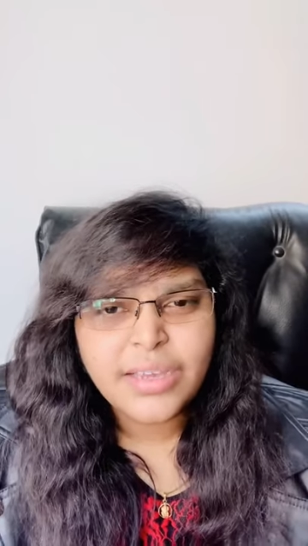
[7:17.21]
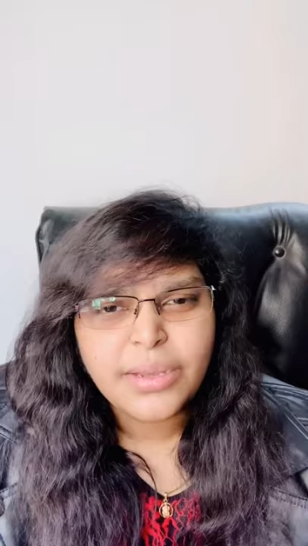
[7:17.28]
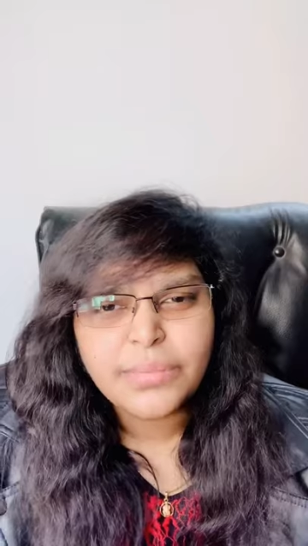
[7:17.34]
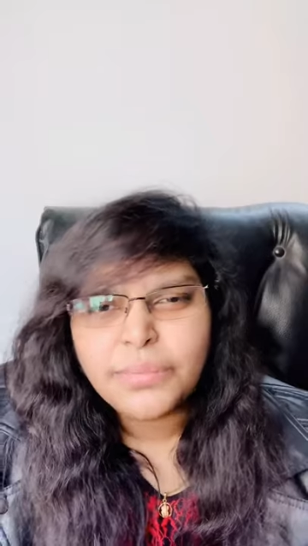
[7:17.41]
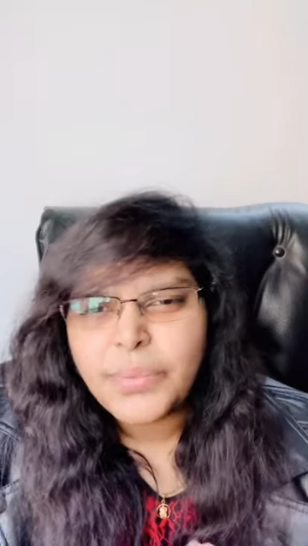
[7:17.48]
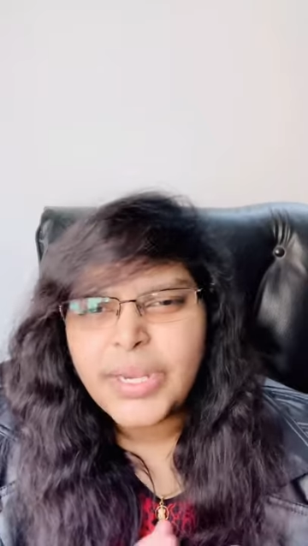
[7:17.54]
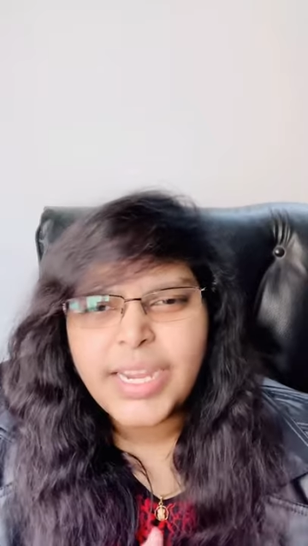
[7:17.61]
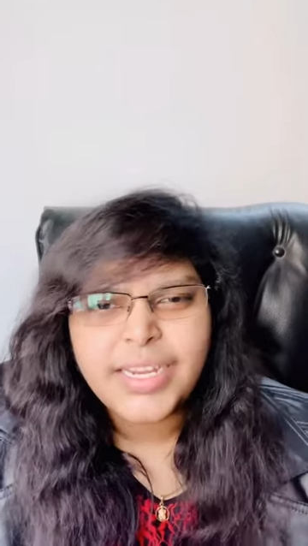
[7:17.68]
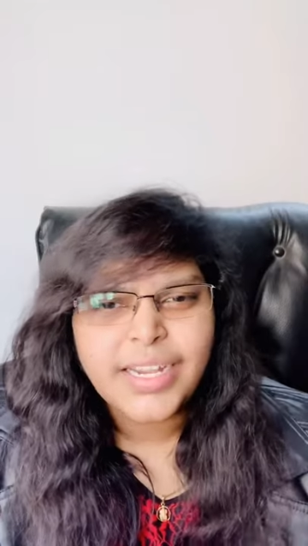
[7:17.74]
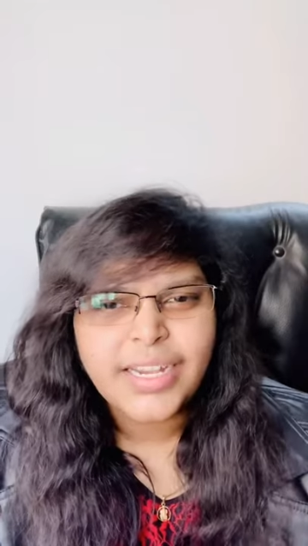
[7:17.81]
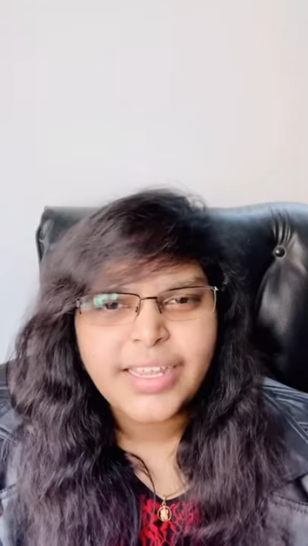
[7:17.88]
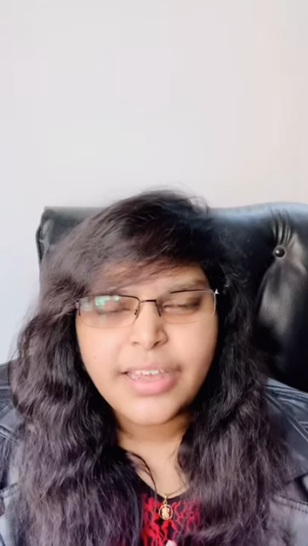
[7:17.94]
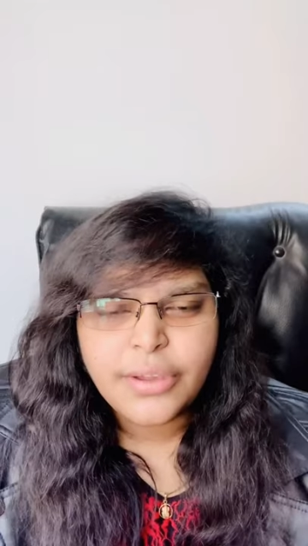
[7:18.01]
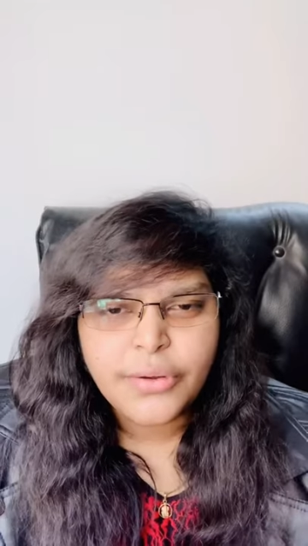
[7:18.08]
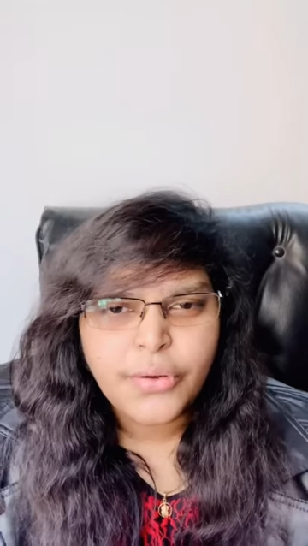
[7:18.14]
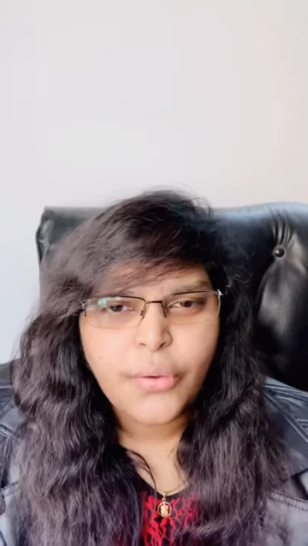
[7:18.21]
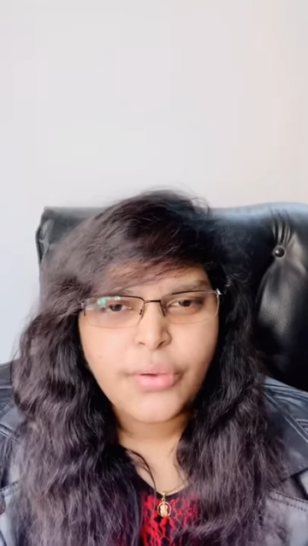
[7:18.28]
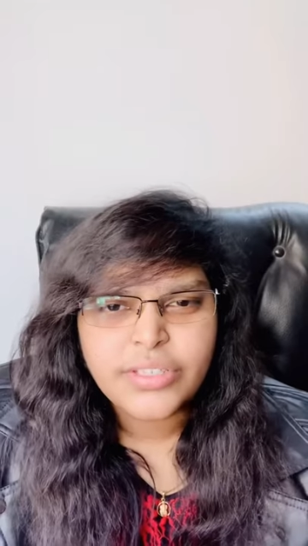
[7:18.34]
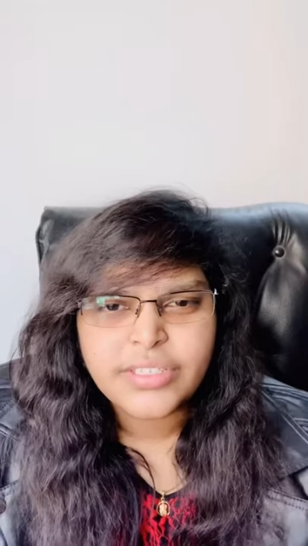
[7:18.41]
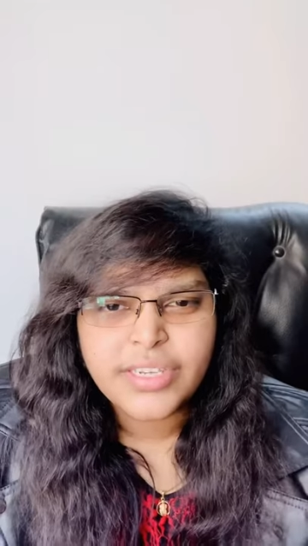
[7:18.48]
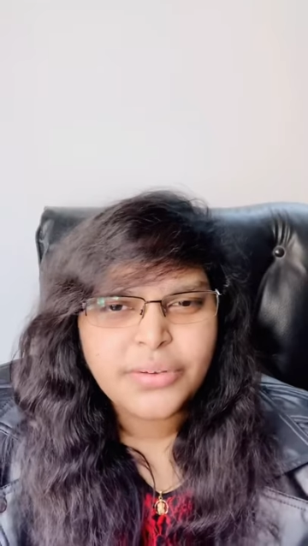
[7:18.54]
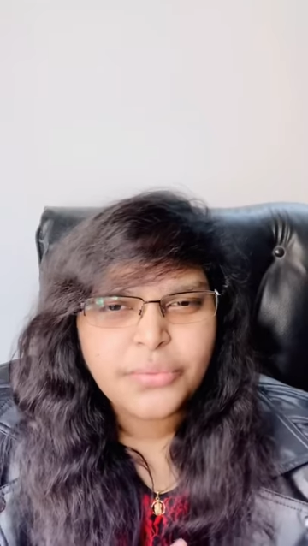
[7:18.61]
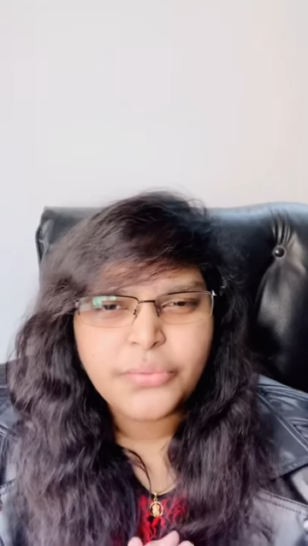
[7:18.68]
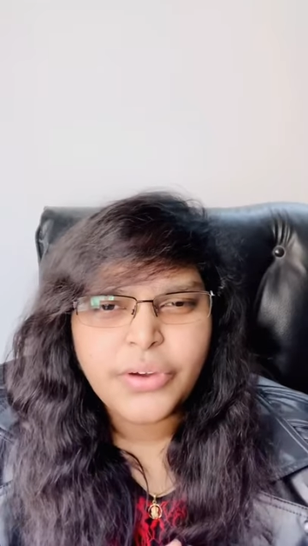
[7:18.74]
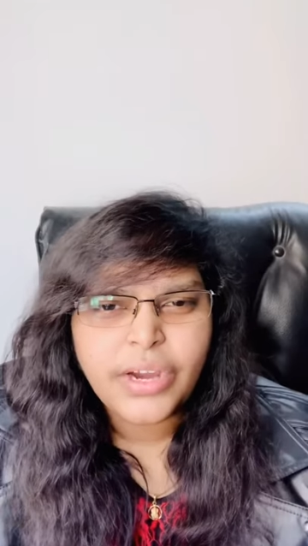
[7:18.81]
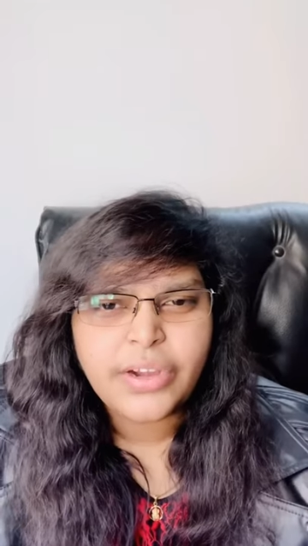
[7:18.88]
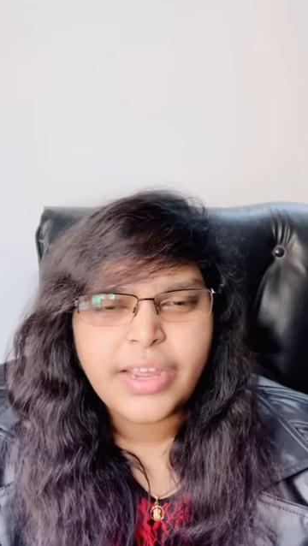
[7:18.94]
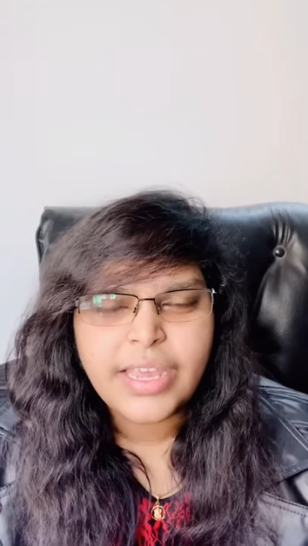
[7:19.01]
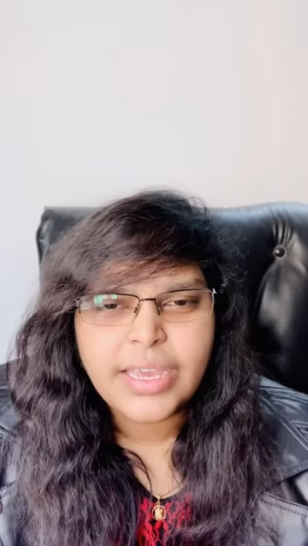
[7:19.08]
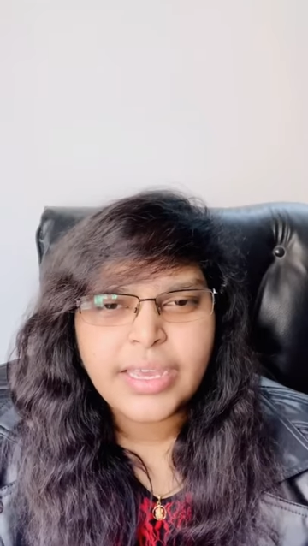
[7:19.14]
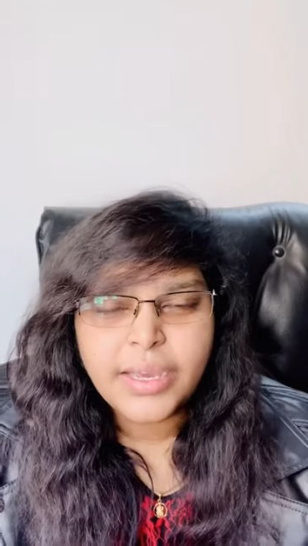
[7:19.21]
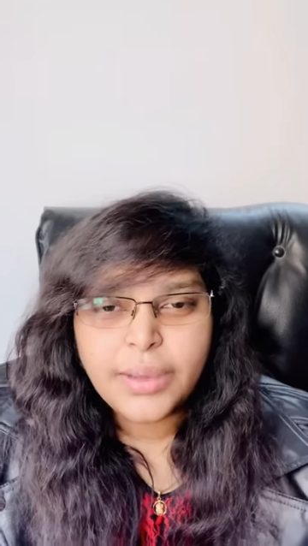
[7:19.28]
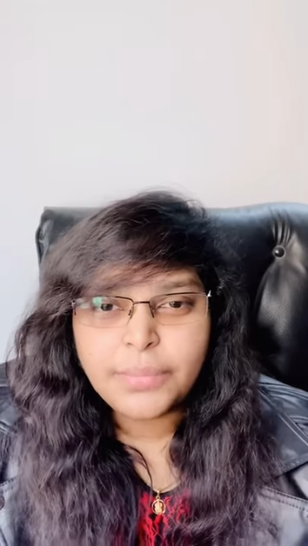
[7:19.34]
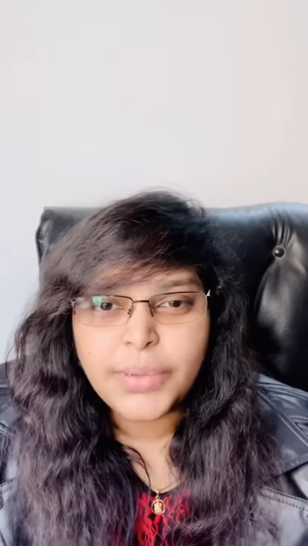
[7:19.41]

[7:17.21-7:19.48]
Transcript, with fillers: completely engrossed in worrying,